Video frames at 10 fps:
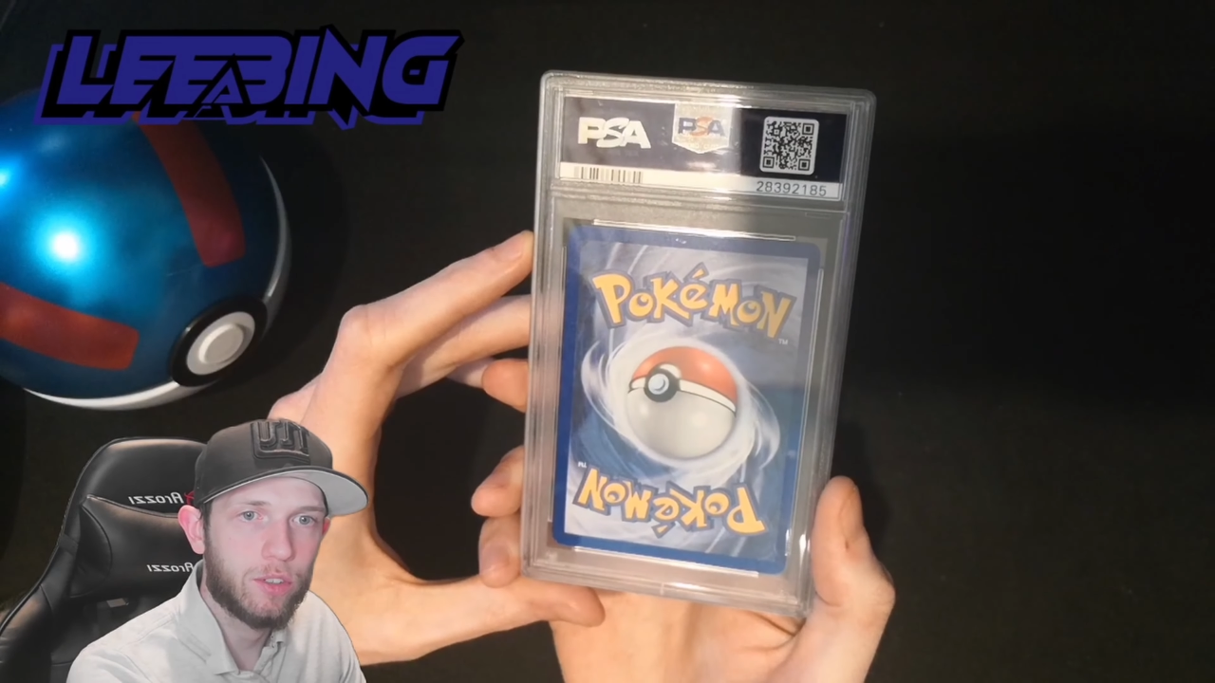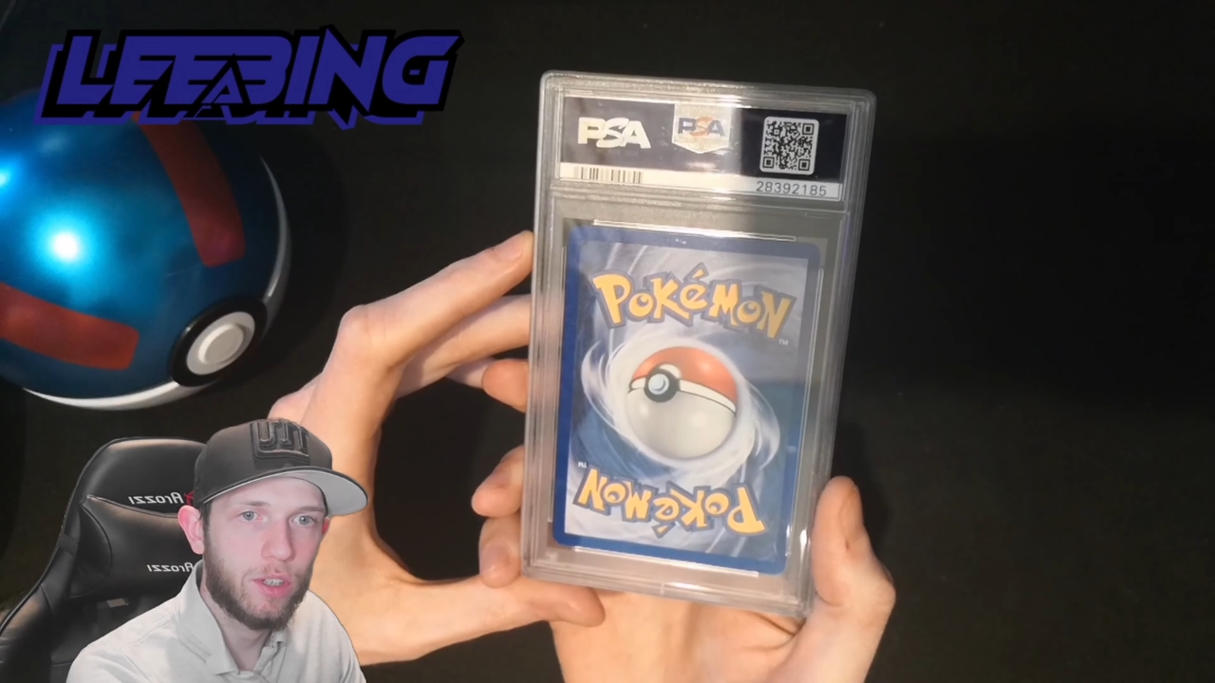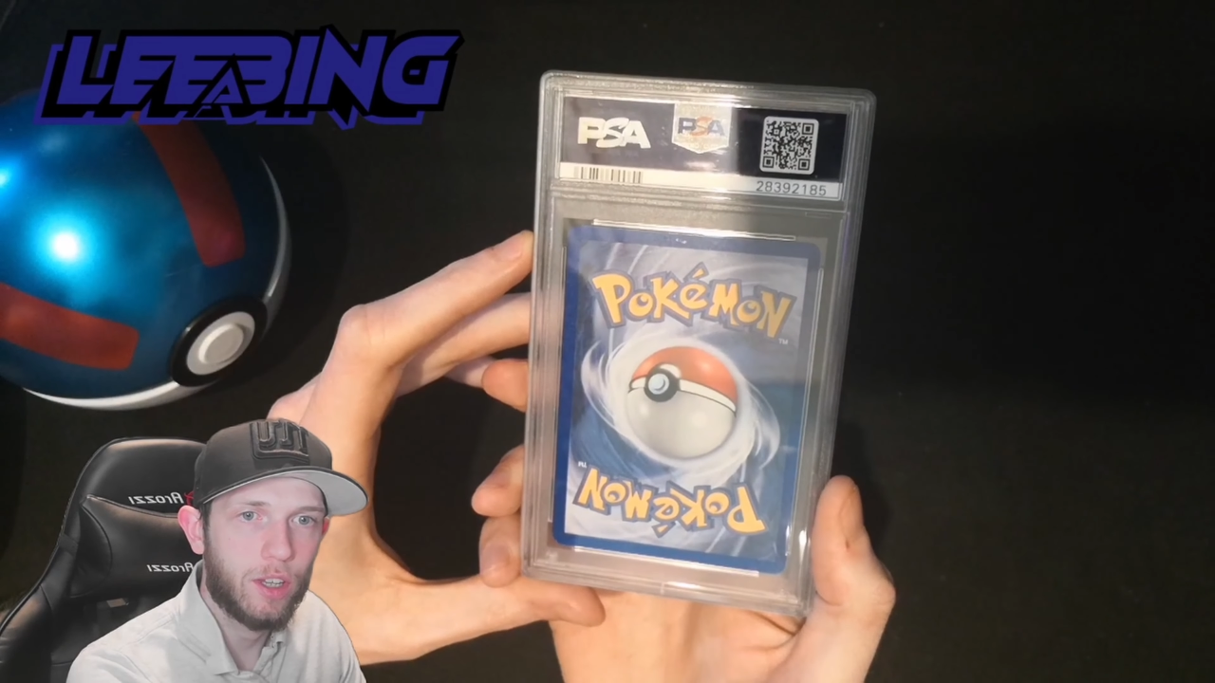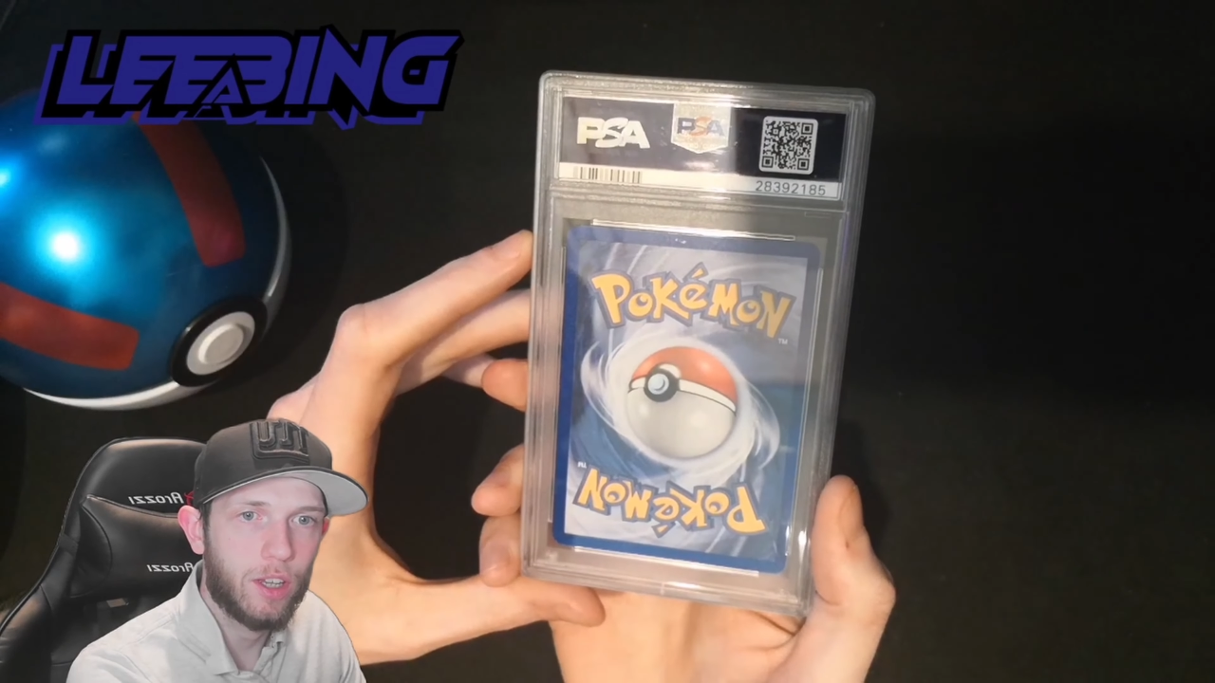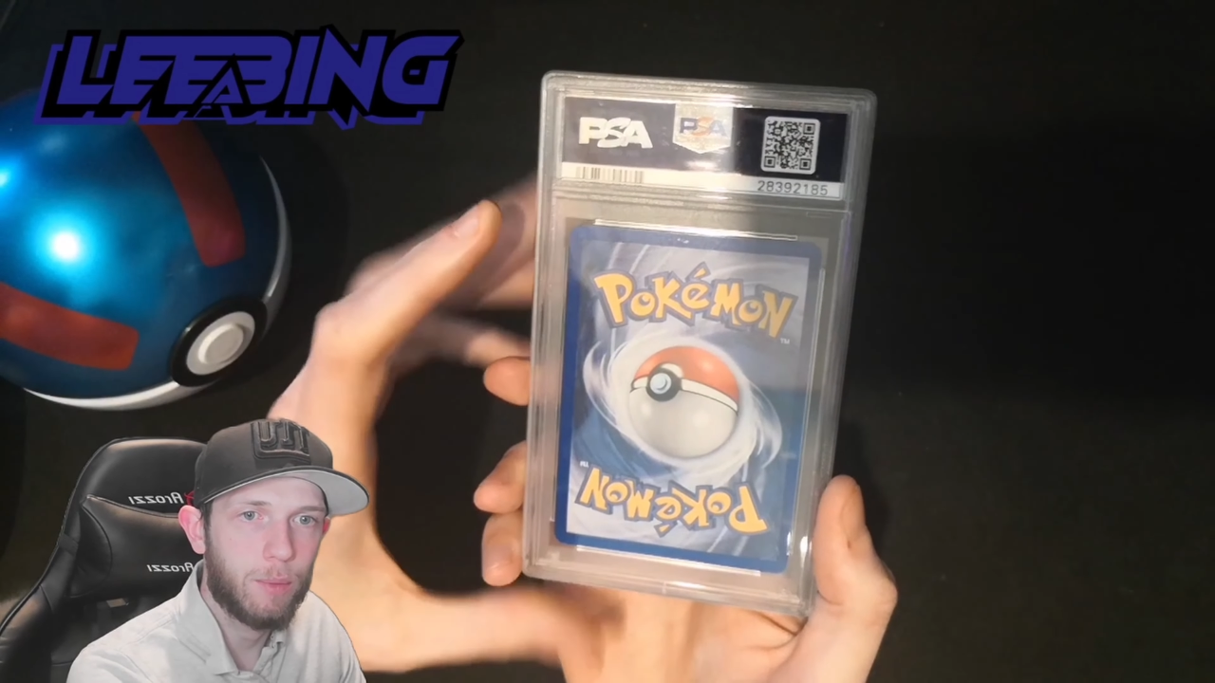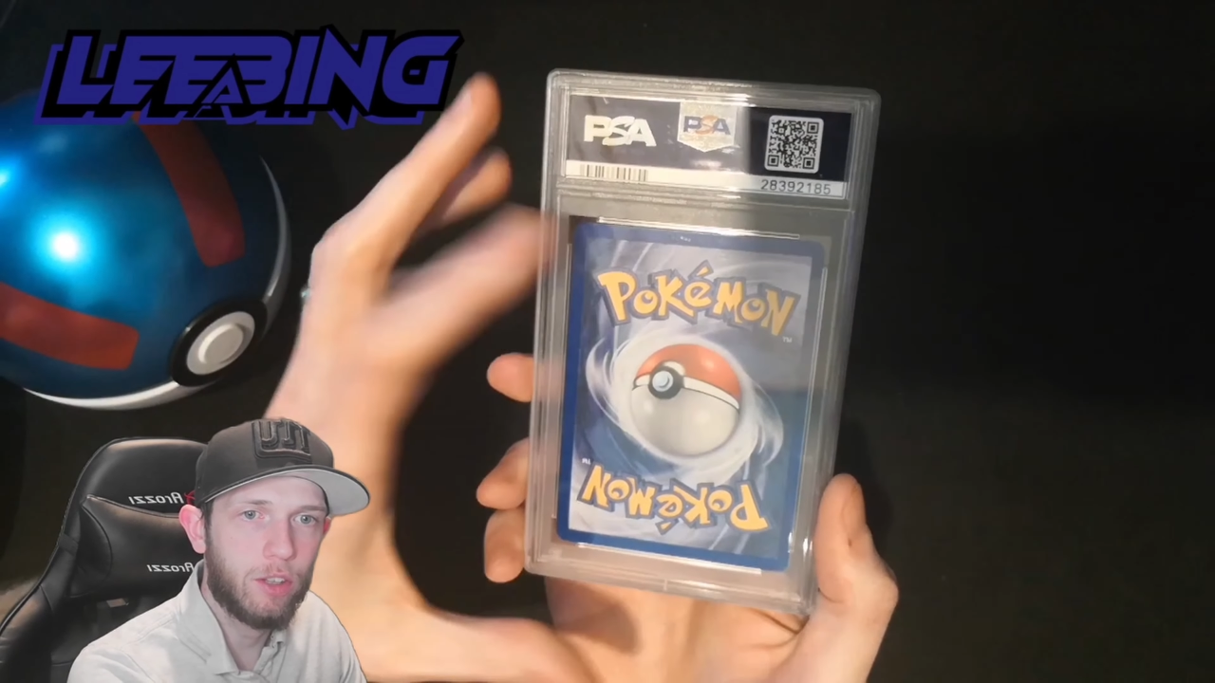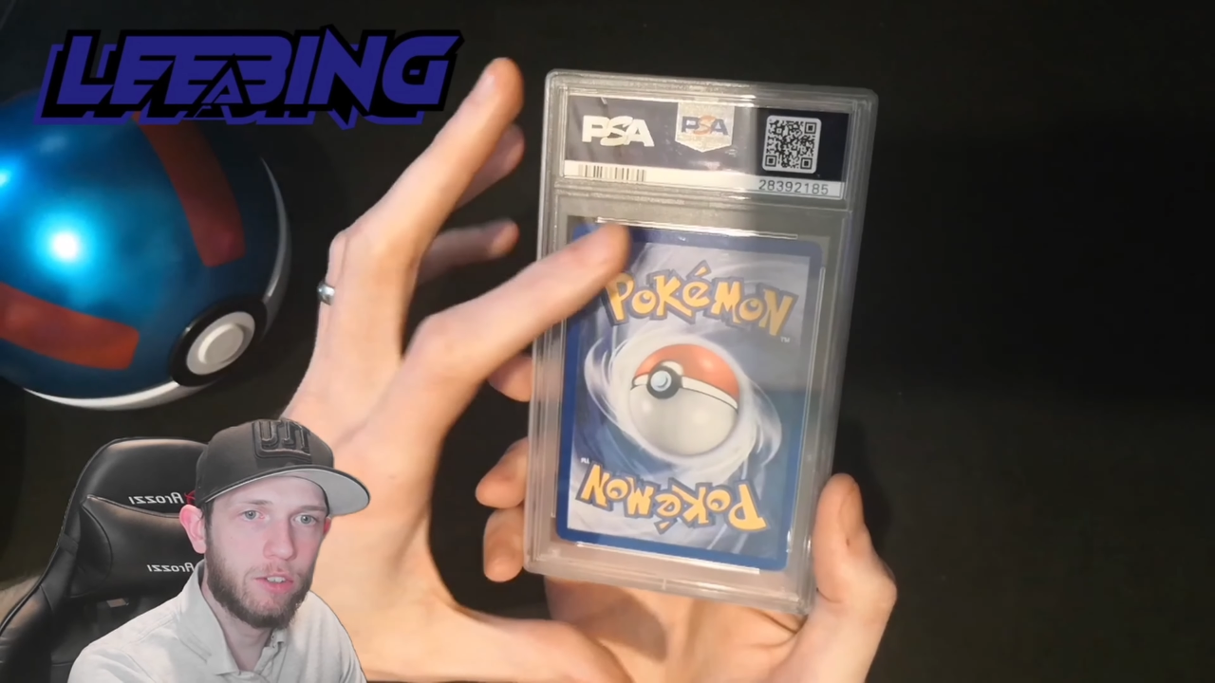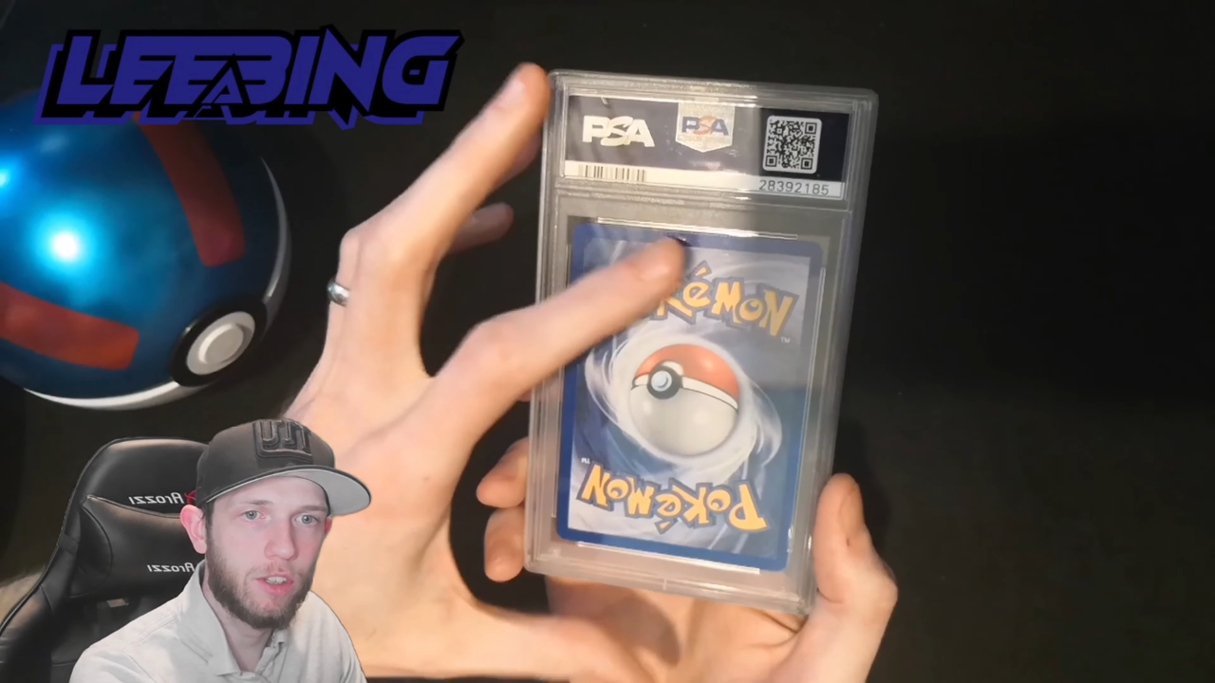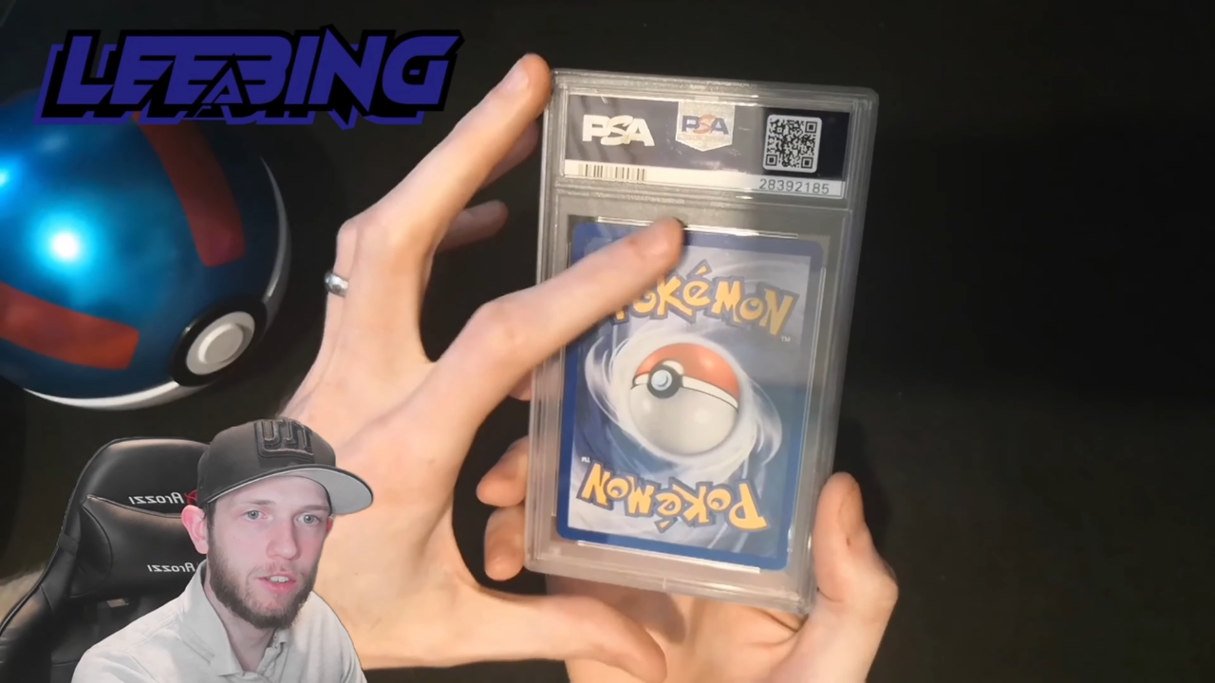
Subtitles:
It looks like there's a